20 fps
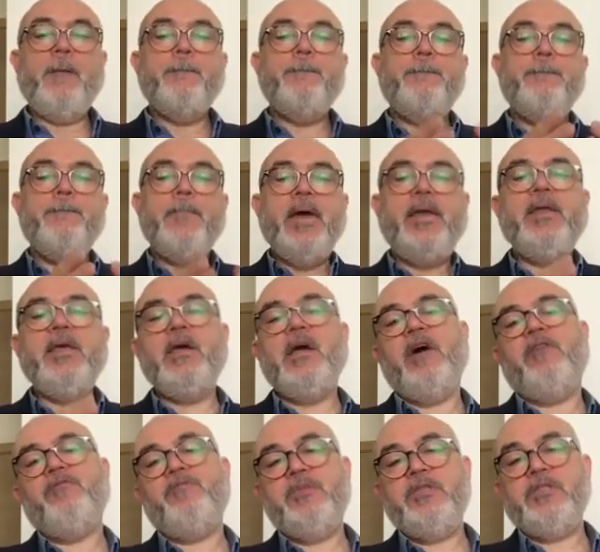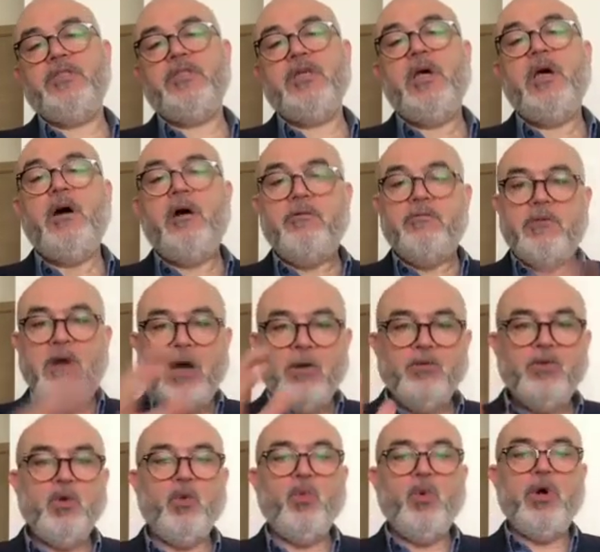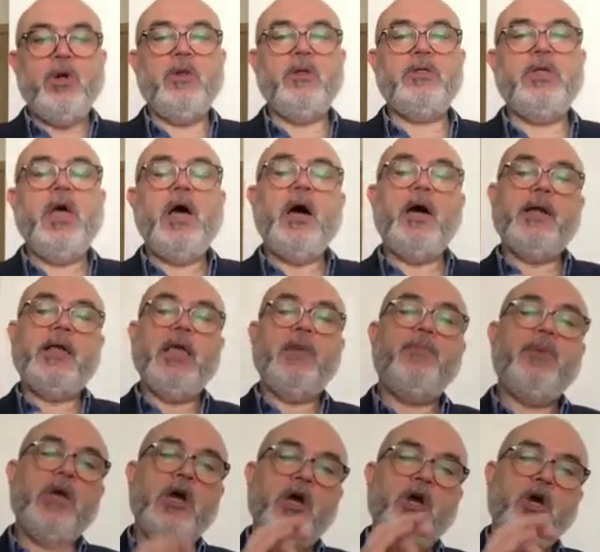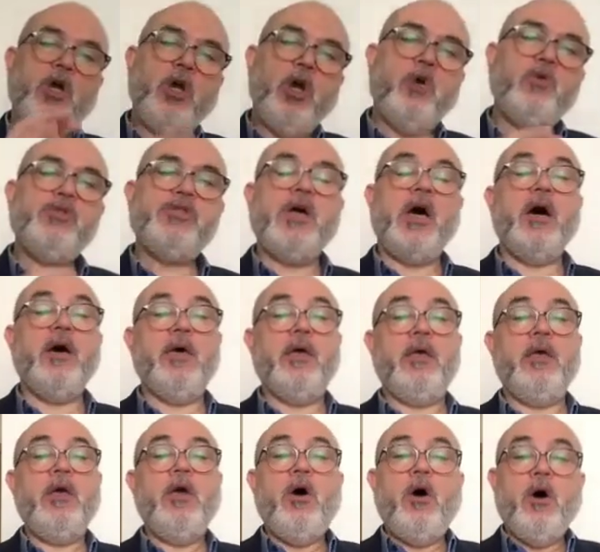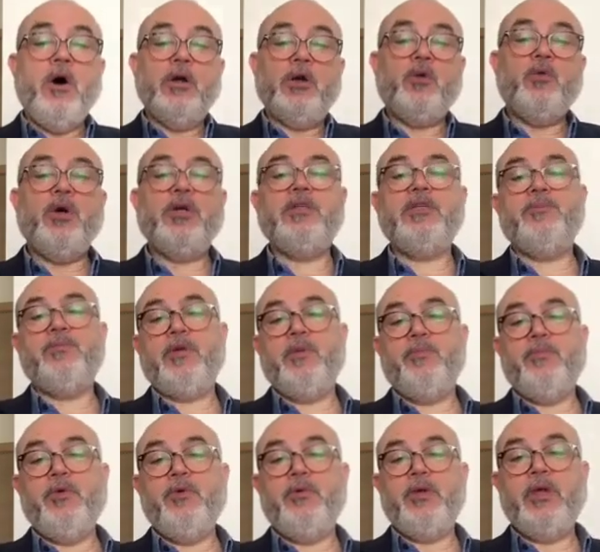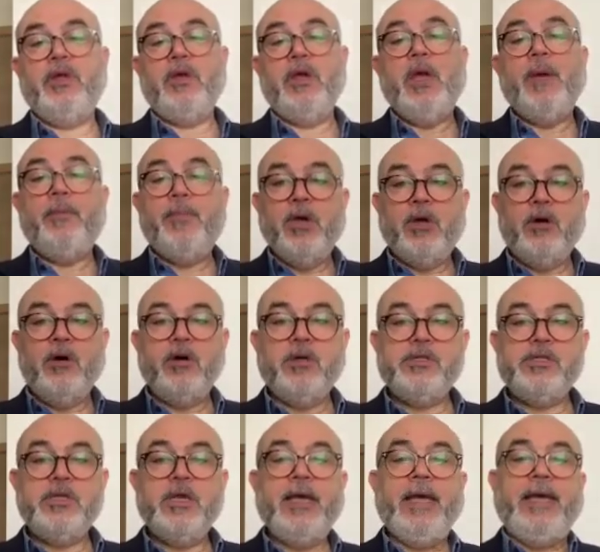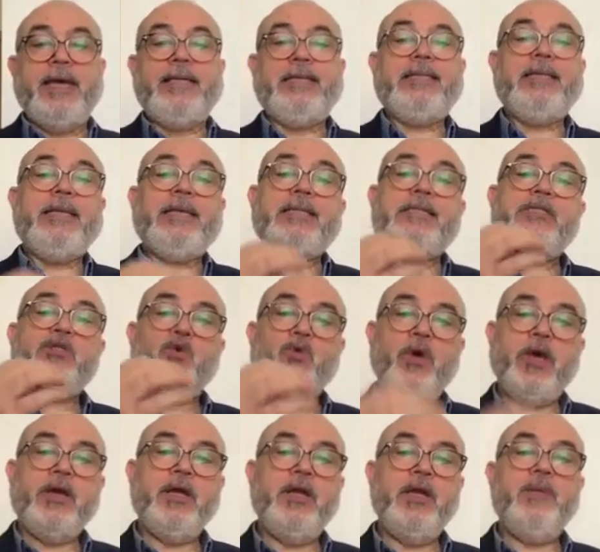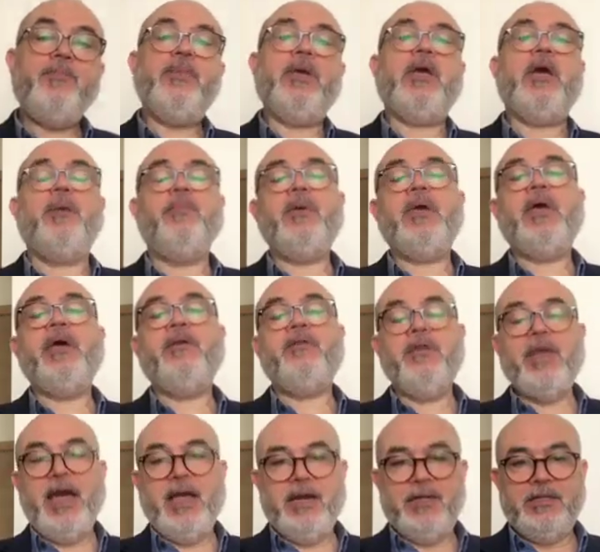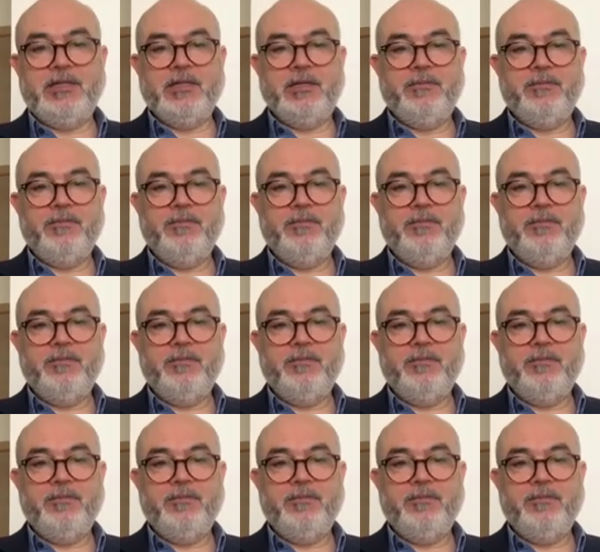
Many governments around the world are keeping a close eye on quantum computing because it is quickly becoming a reality.